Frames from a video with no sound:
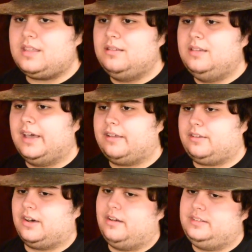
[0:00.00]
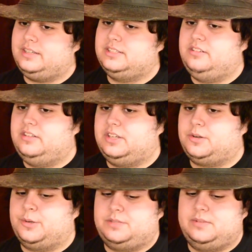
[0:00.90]
Yeah, consider this a
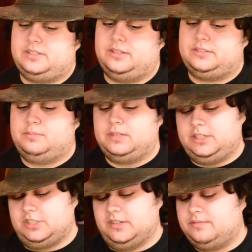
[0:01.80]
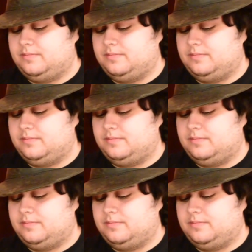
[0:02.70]
Christmas guilty pleasure.